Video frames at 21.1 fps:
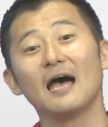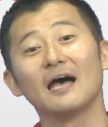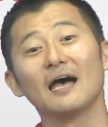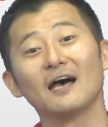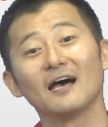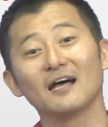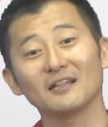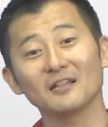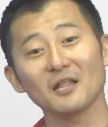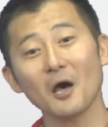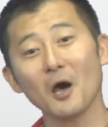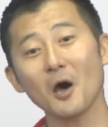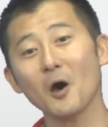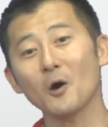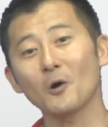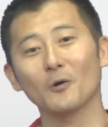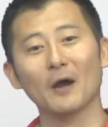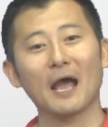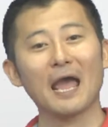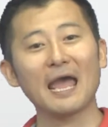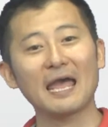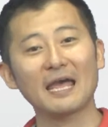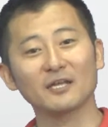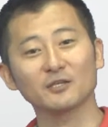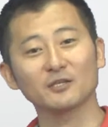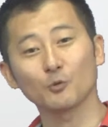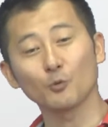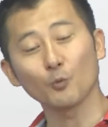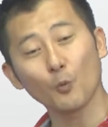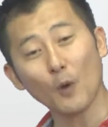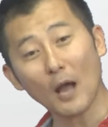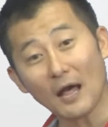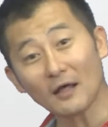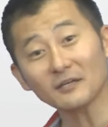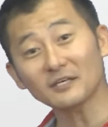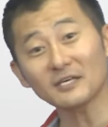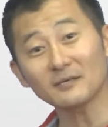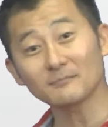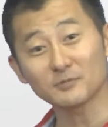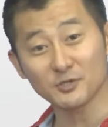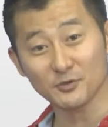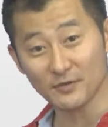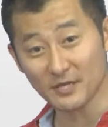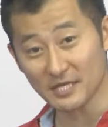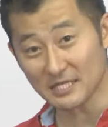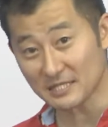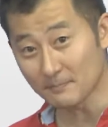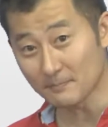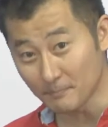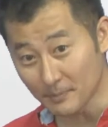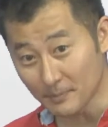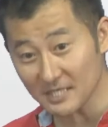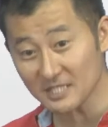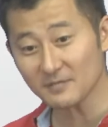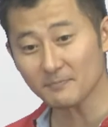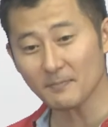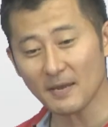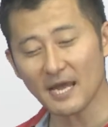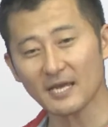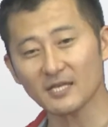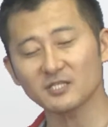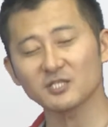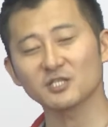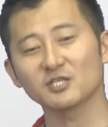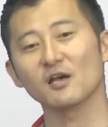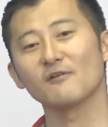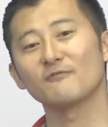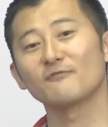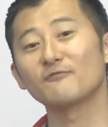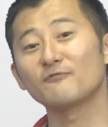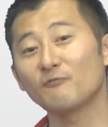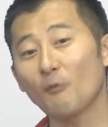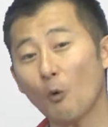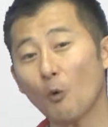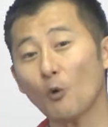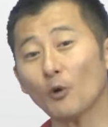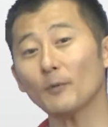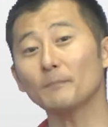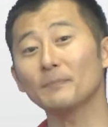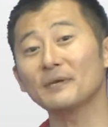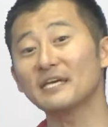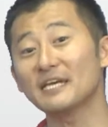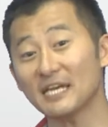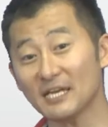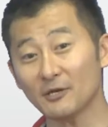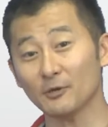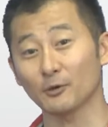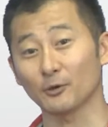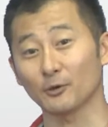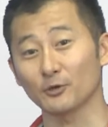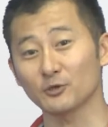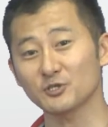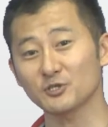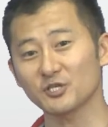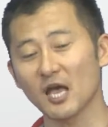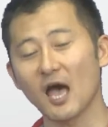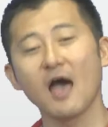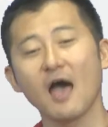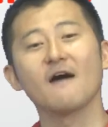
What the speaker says: Hello and welcome to this Bizmates for Beginners